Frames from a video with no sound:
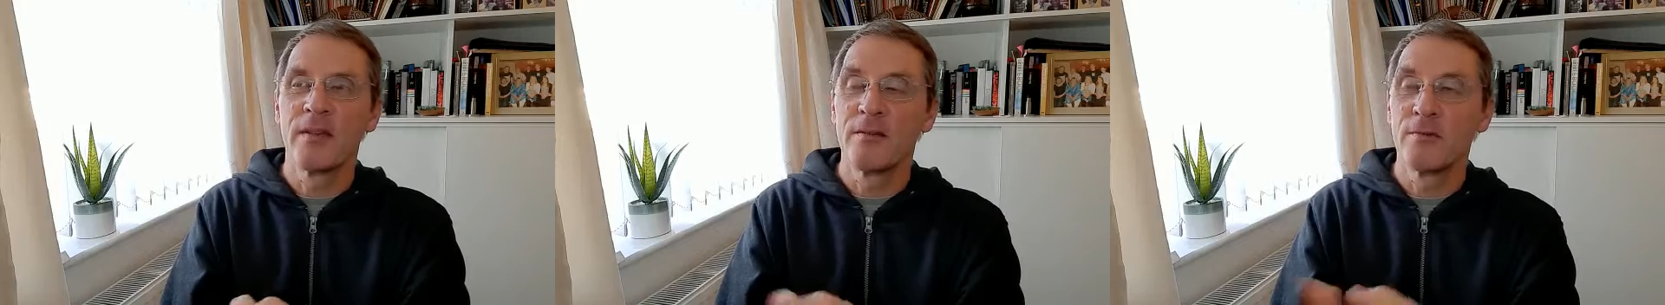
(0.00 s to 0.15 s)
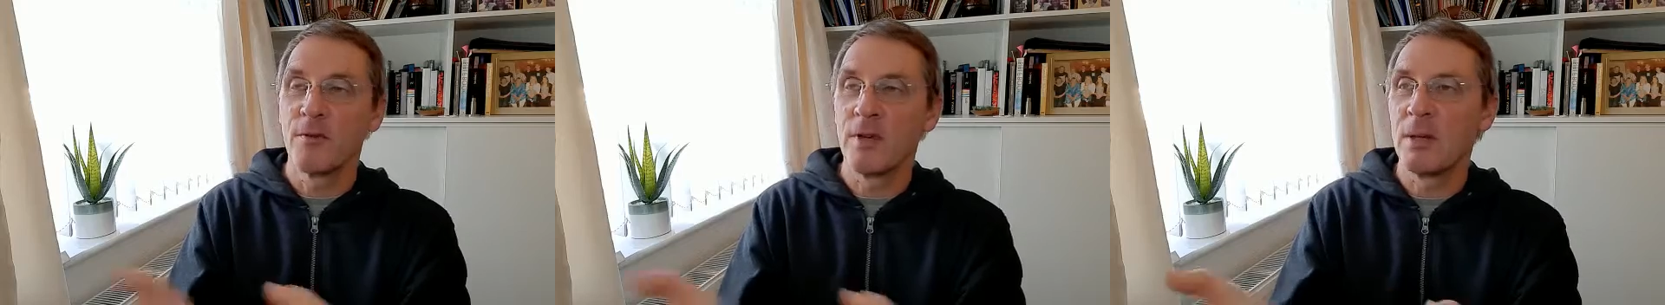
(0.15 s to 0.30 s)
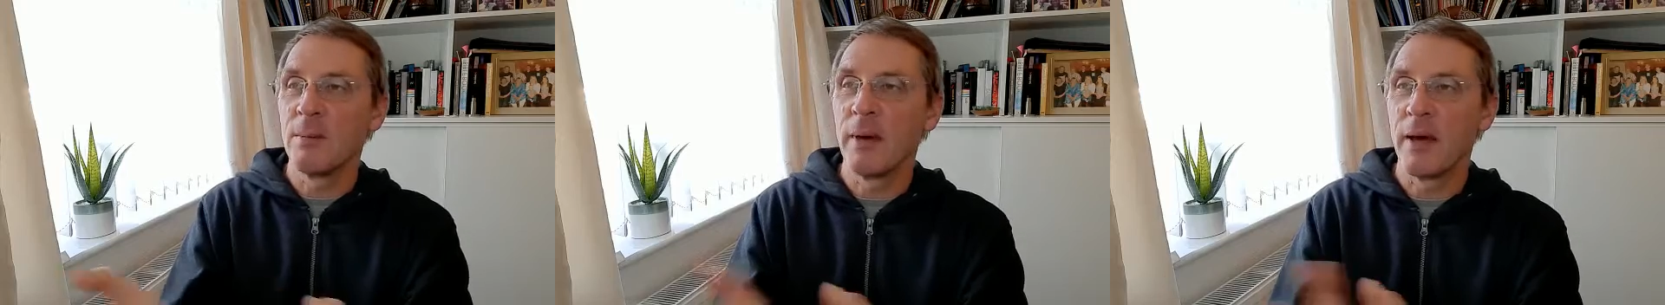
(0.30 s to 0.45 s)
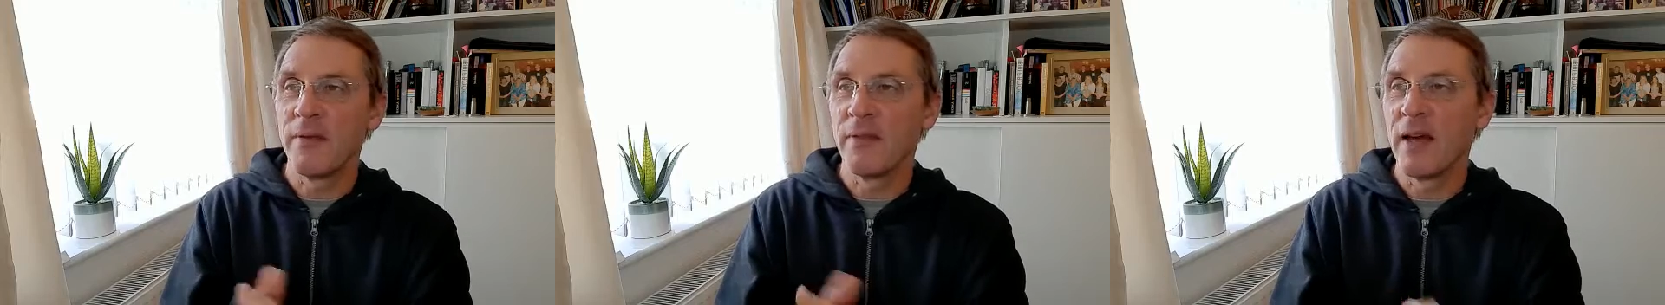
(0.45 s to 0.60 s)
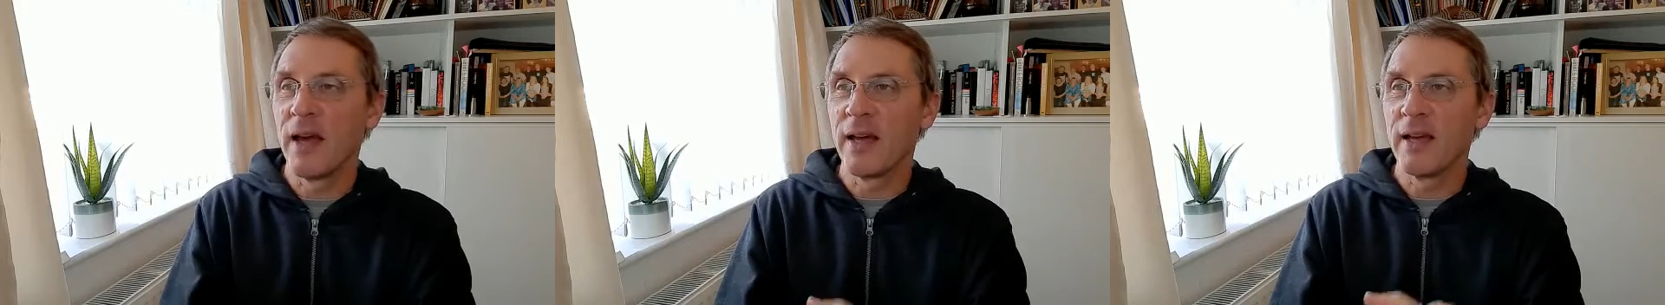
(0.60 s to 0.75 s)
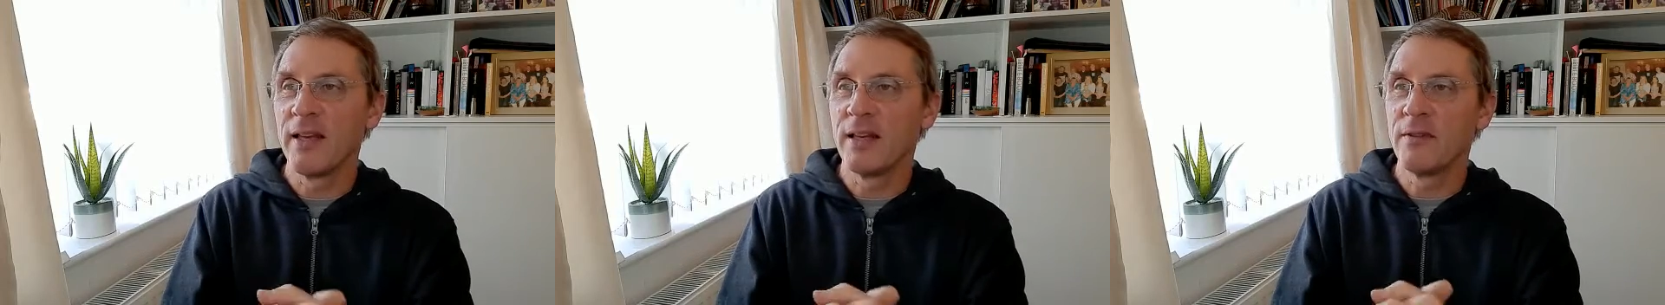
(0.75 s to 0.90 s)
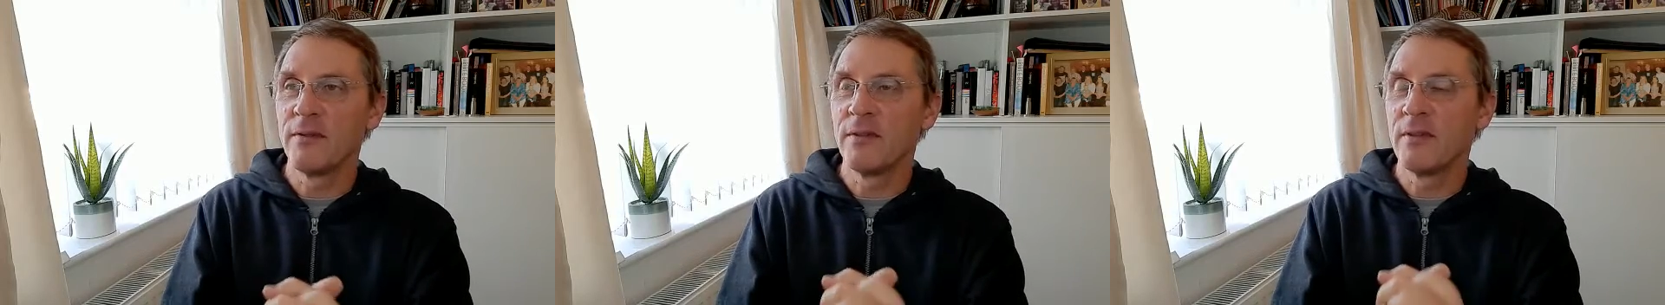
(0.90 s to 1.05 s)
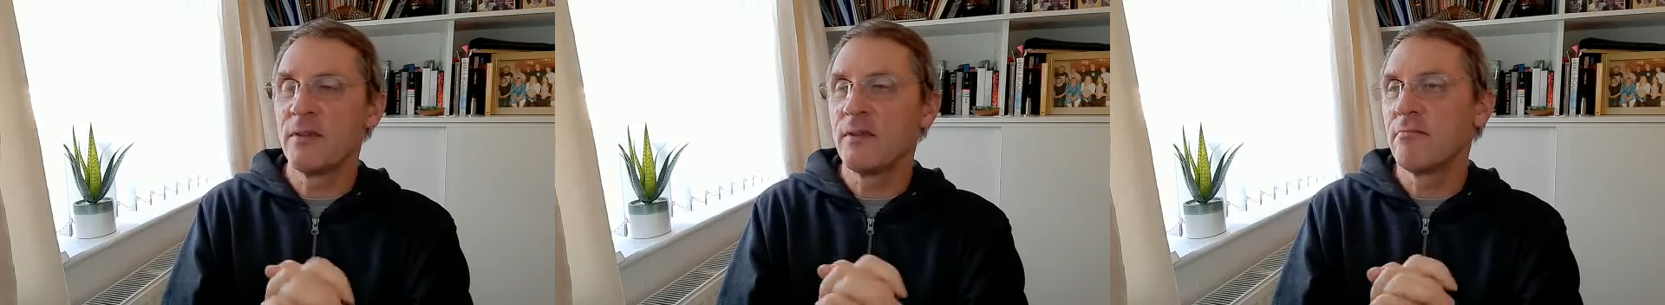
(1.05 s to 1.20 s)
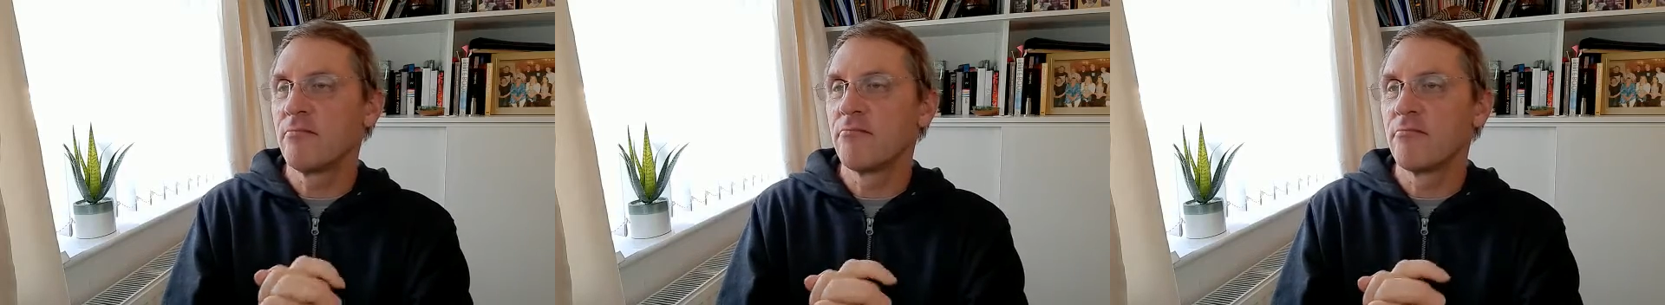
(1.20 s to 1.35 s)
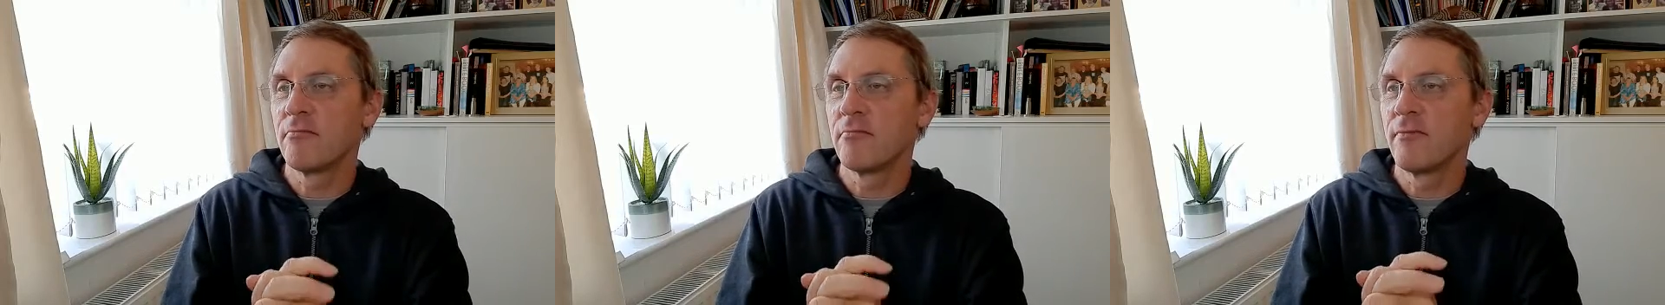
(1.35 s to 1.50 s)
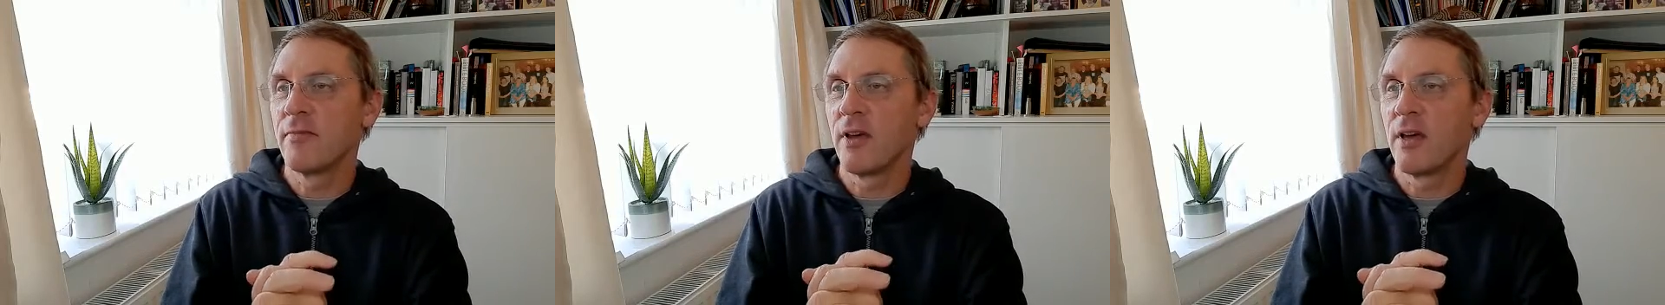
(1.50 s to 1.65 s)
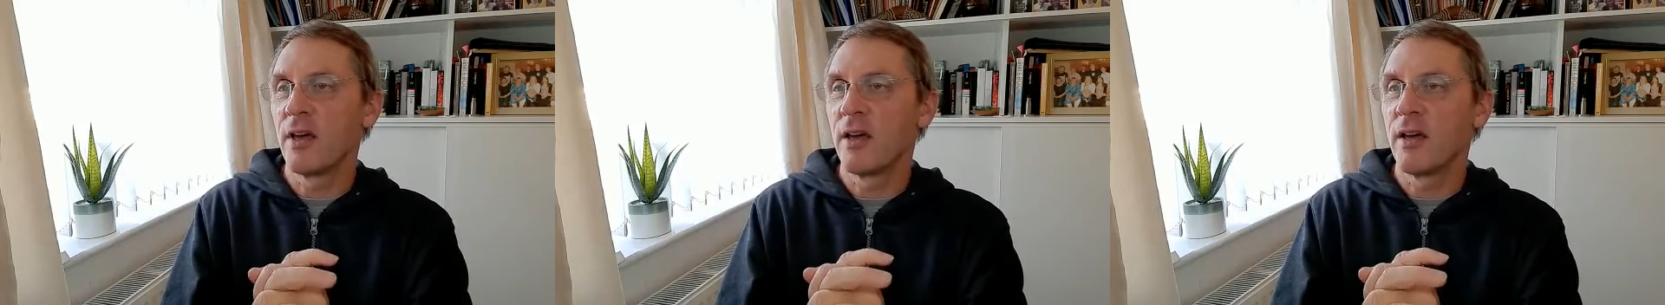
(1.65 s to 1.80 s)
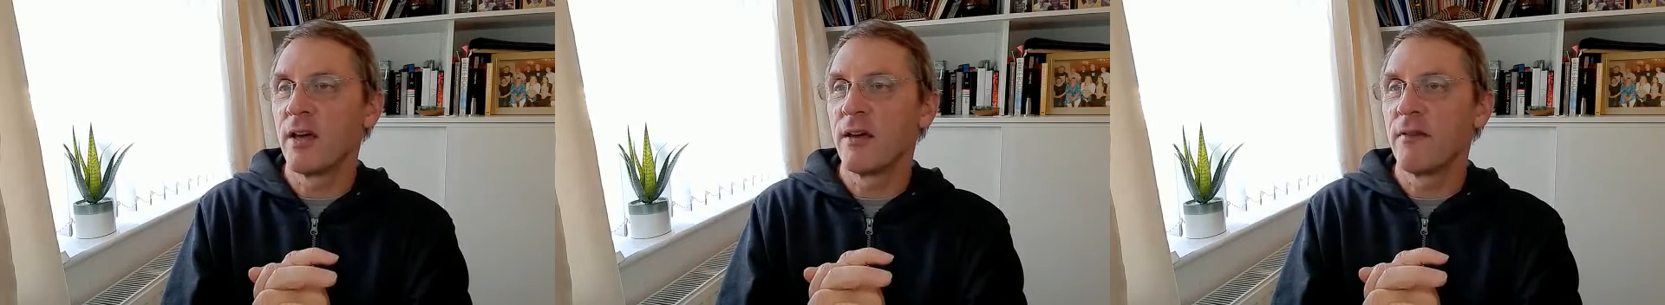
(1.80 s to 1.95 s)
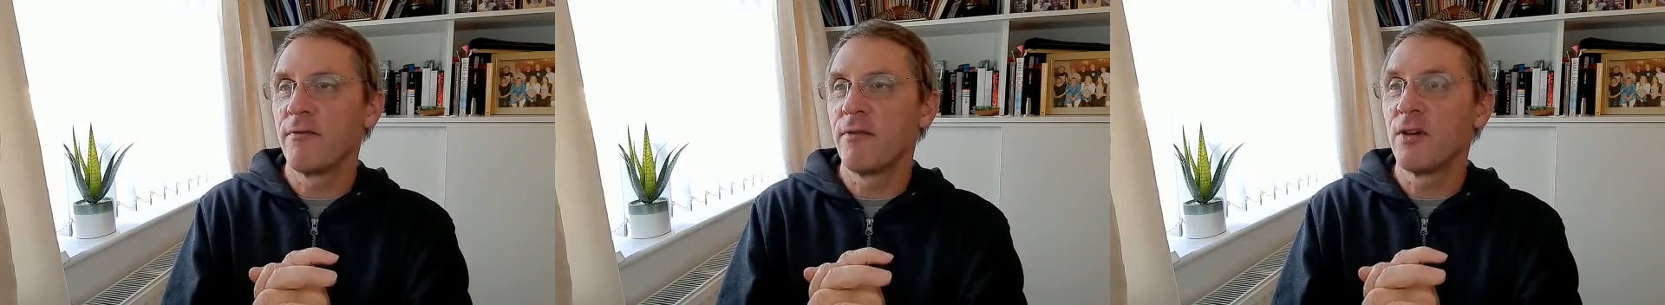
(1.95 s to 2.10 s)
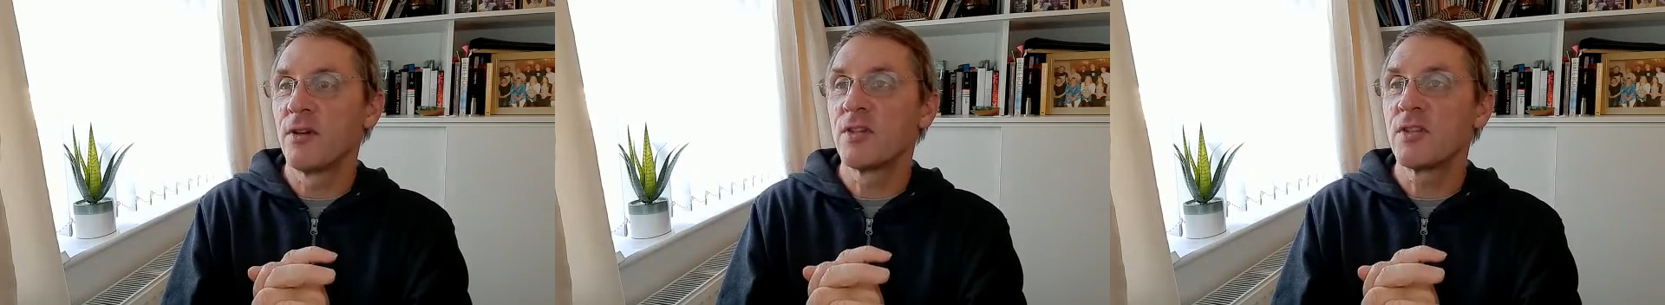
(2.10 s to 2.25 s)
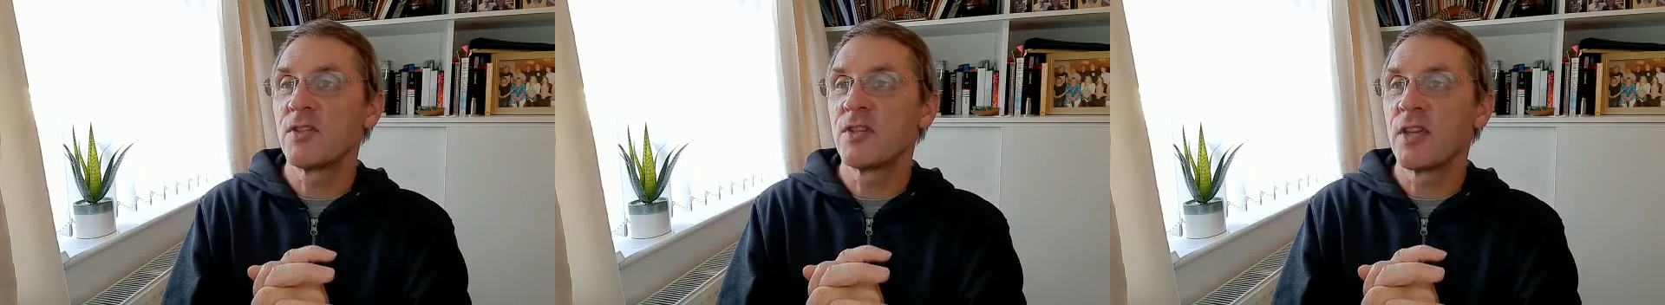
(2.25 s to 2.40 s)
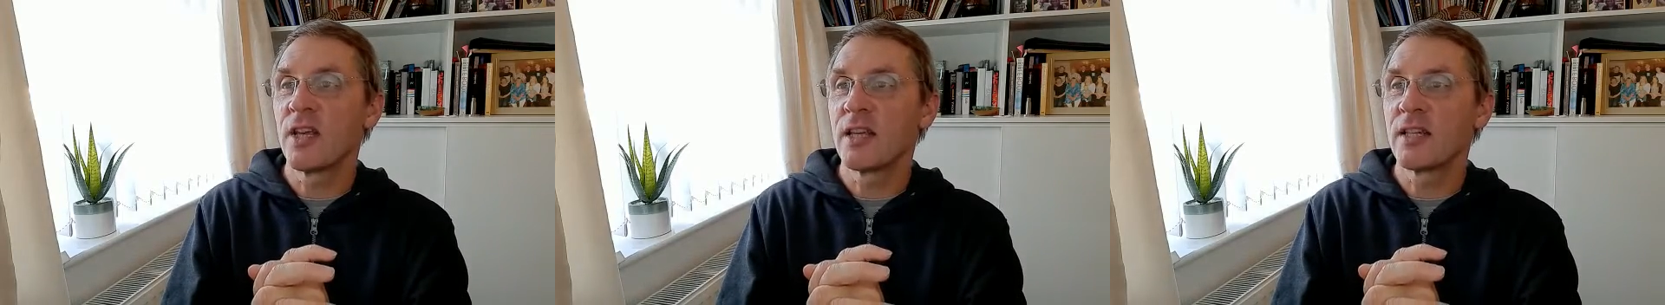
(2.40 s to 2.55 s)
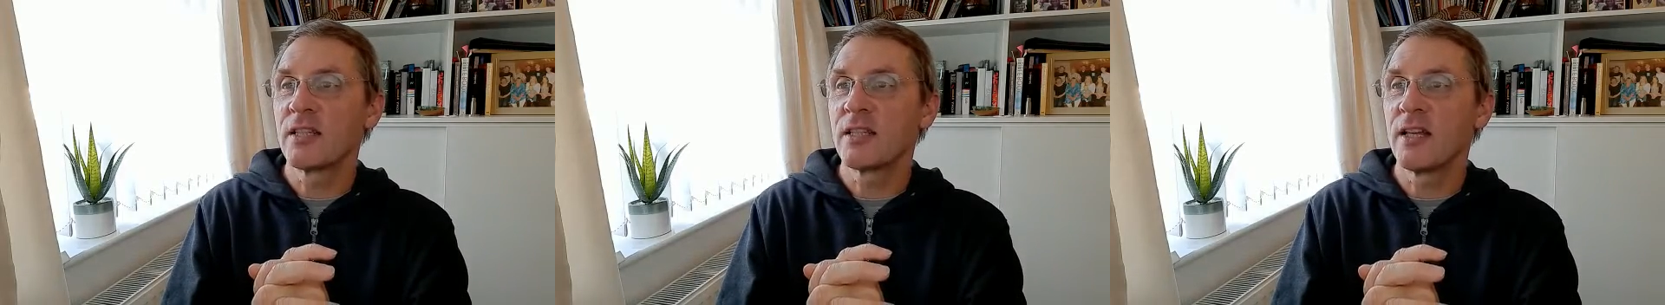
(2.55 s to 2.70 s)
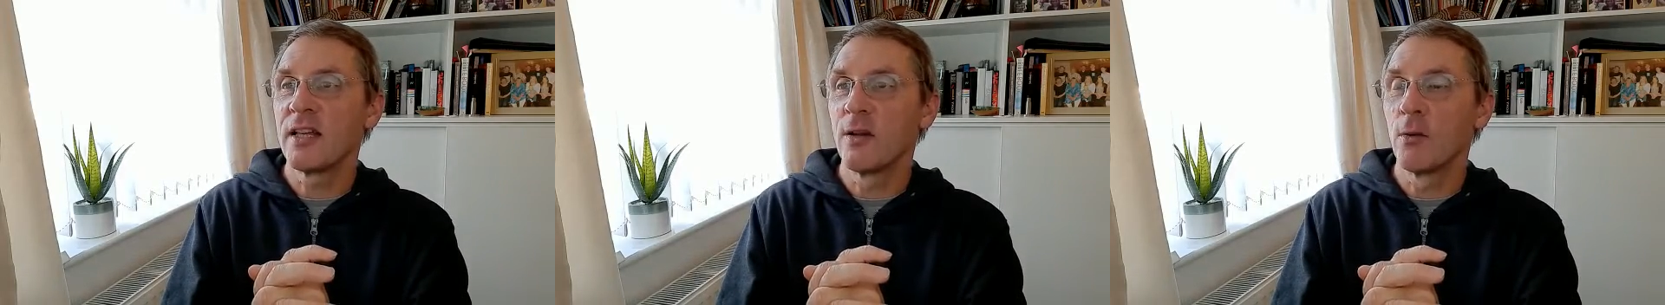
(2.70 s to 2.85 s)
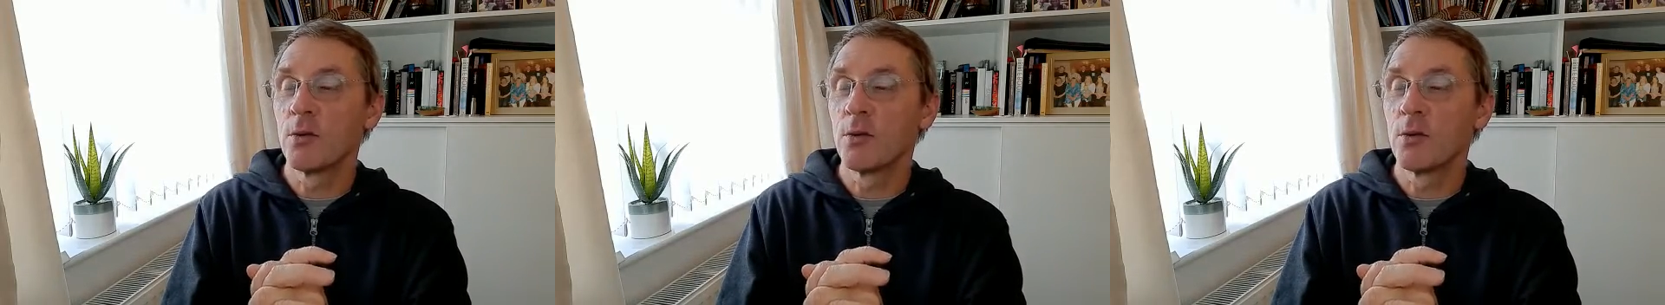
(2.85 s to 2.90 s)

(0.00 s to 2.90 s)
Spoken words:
Read about that in verse 16,